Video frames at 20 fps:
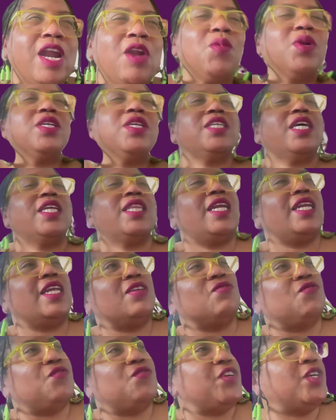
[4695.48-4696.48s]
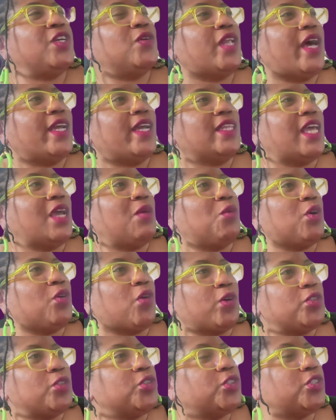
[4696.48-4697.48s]
I don't want to say they didn't feel like they were
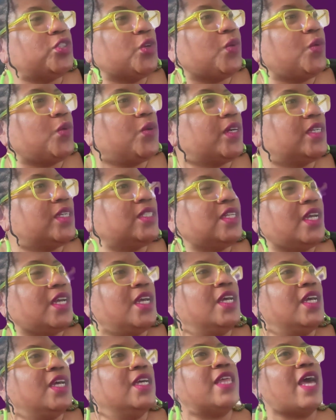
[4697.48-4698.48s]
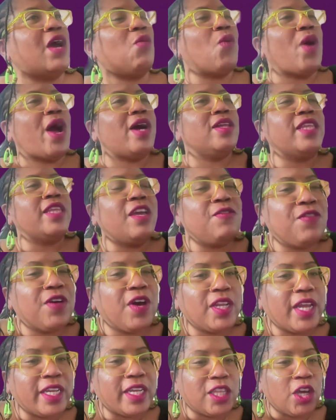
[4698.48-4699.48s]
grocery stores, that while they
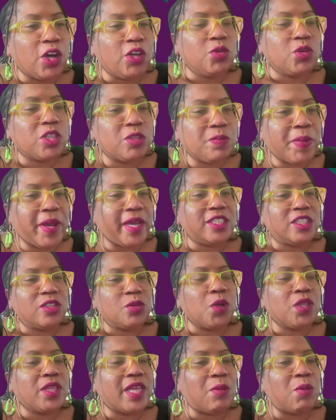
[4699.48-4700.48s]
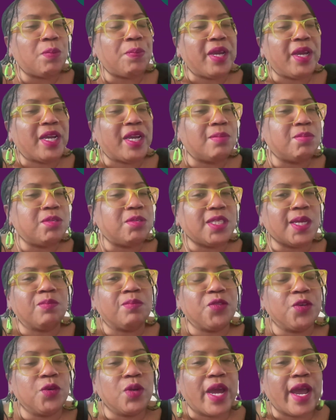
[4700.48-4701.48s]
felt like those were spaces where they would pick up
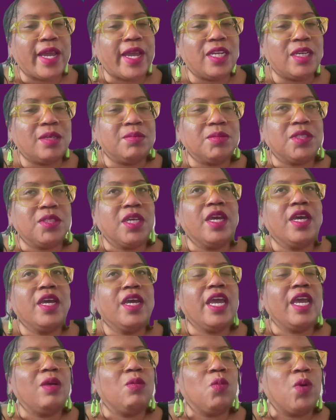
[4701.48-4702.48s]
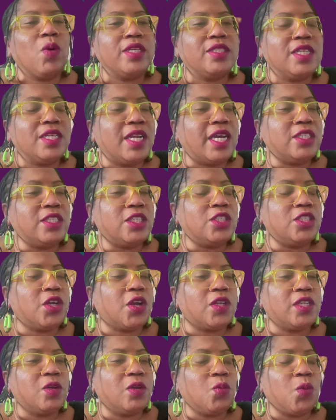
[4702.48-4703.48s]
some food items, it wasn't
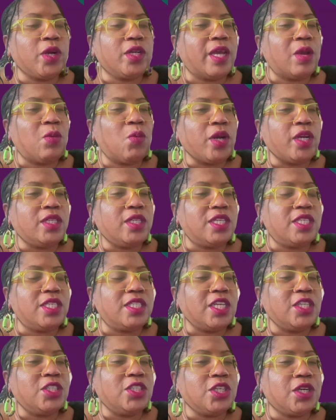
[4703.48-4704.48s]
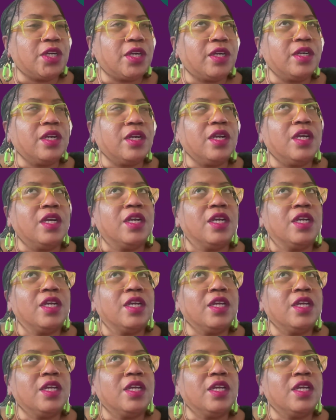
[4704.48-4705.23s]
necessarily where they wanted to center